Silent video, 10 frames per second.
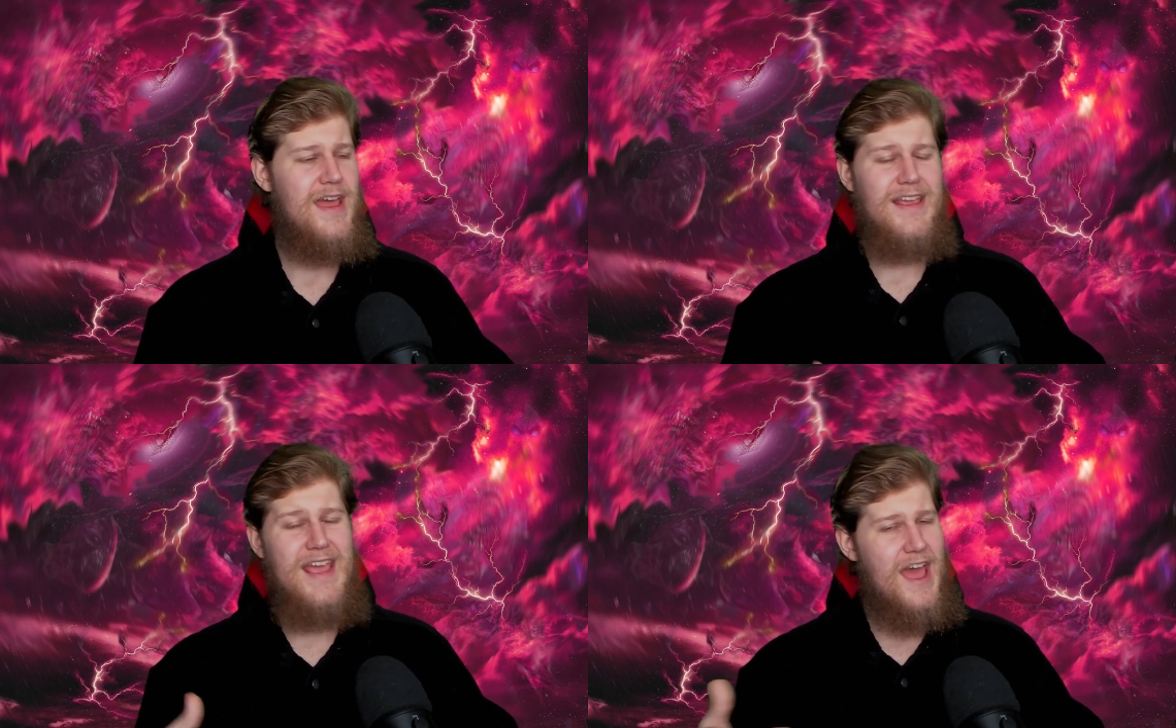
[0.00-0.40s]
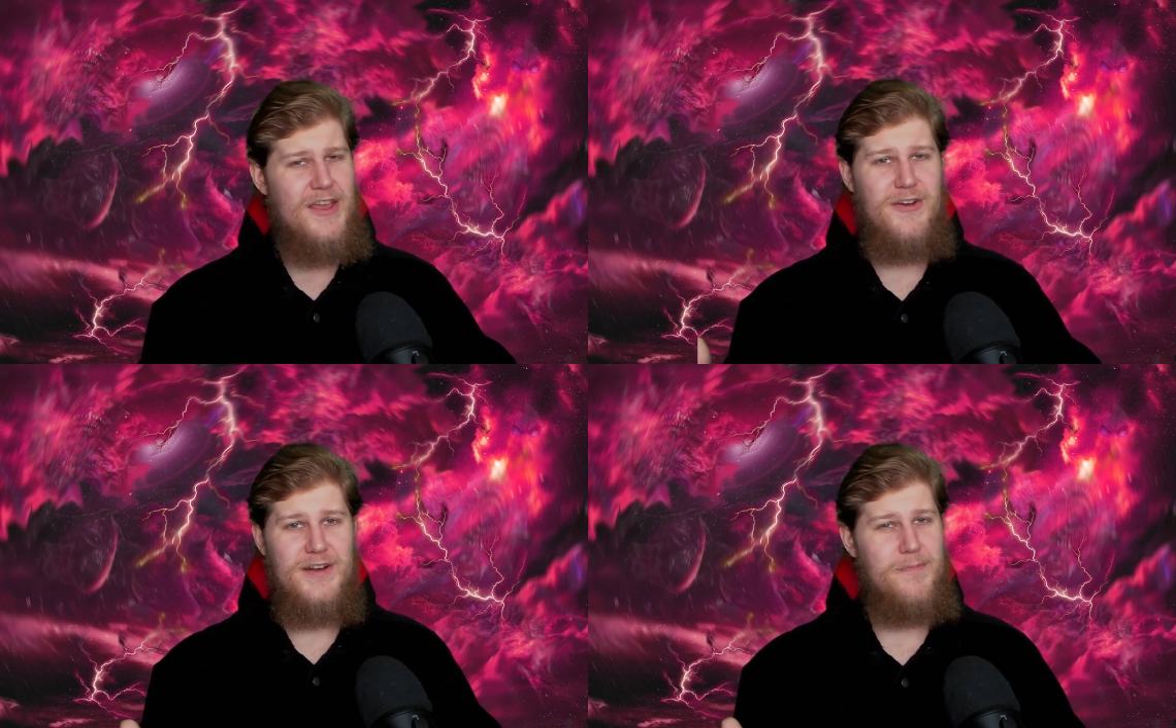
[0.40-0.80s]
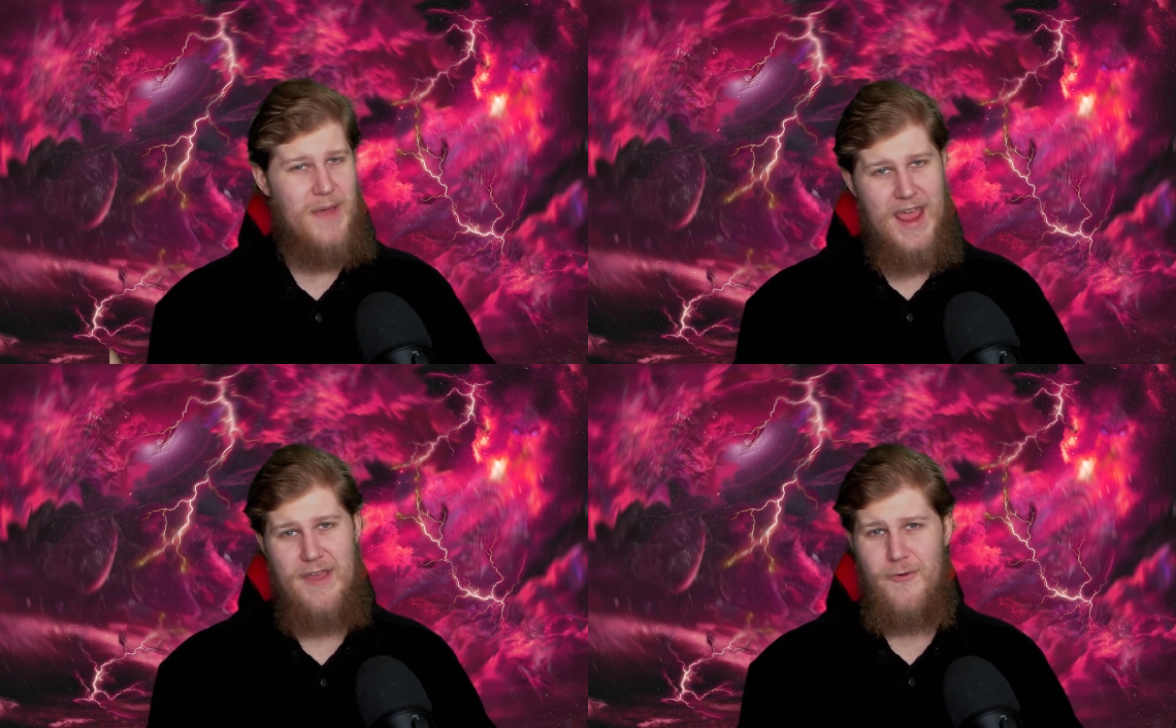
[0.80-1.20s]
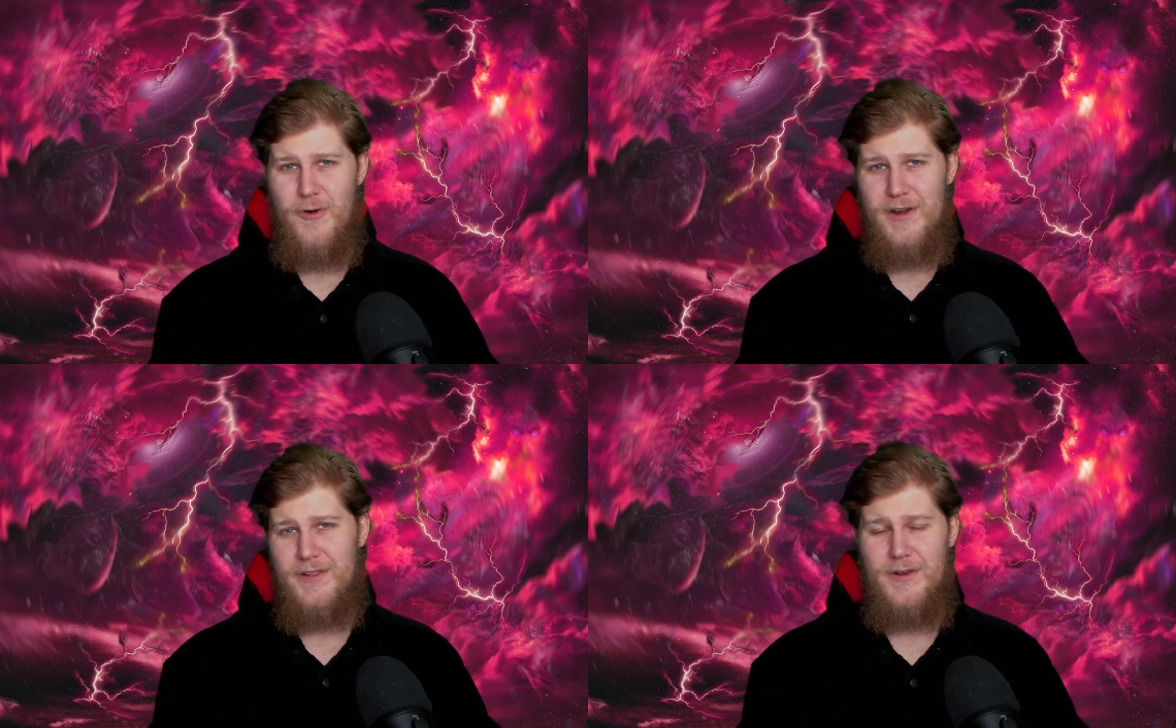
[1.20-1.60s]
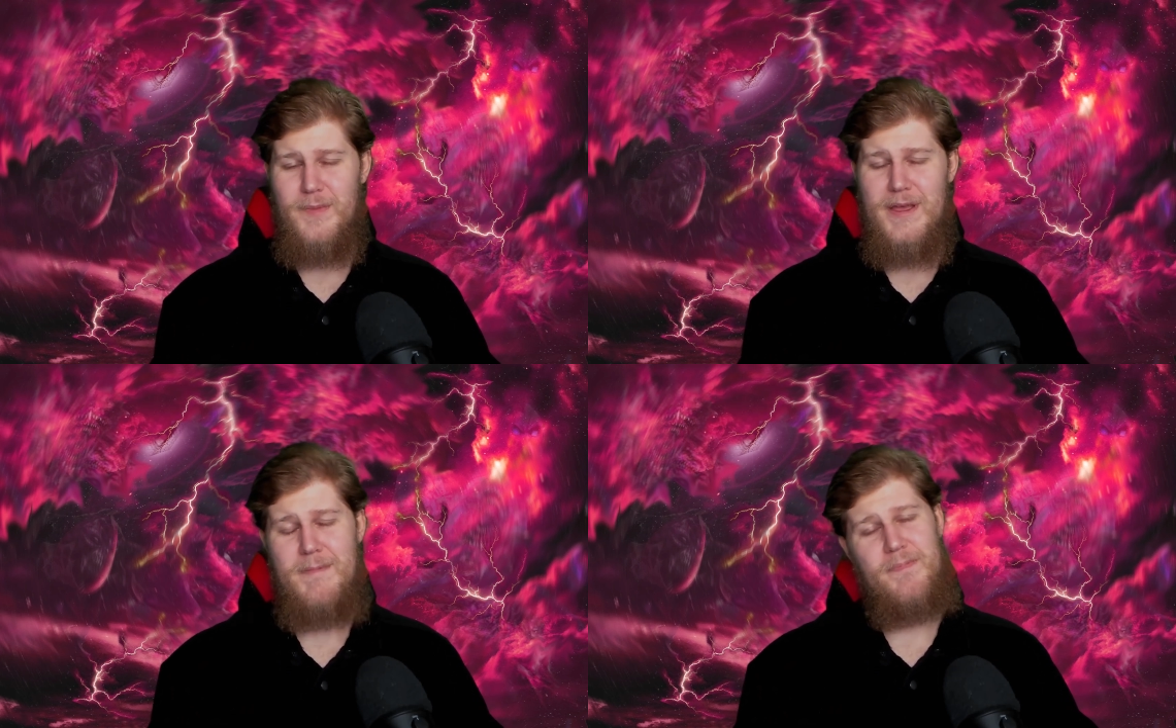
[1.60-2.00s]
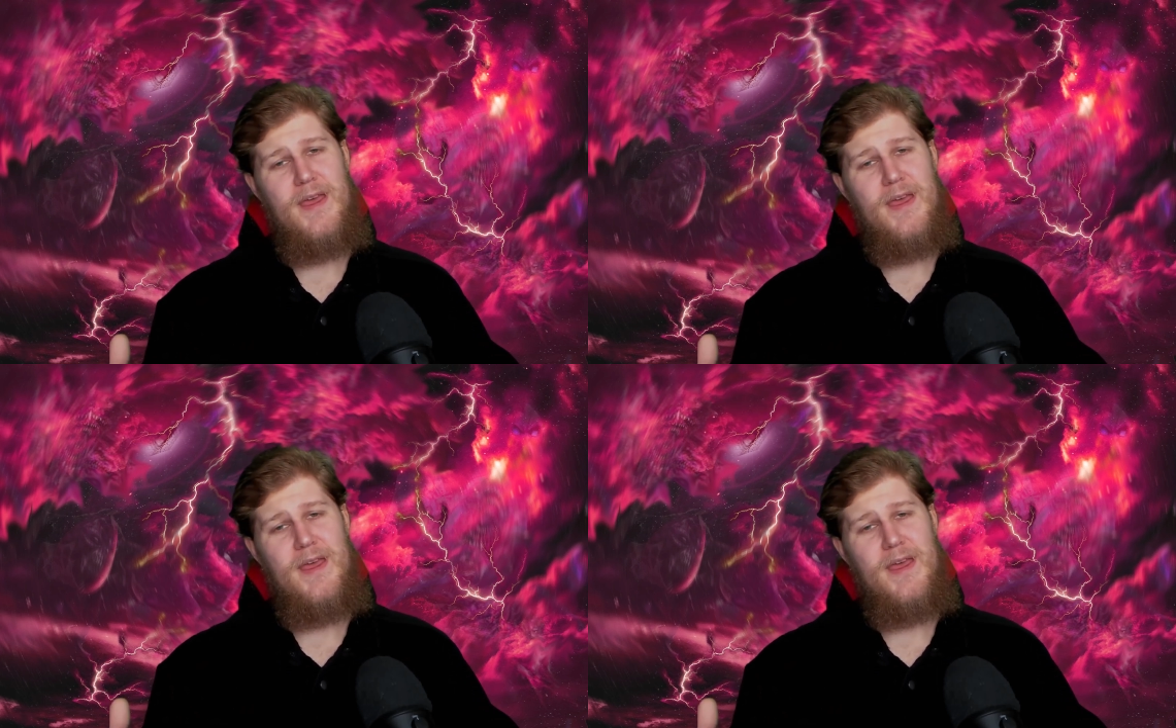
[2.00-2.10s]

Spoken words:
Yeah, you're going to pay for it a little bit,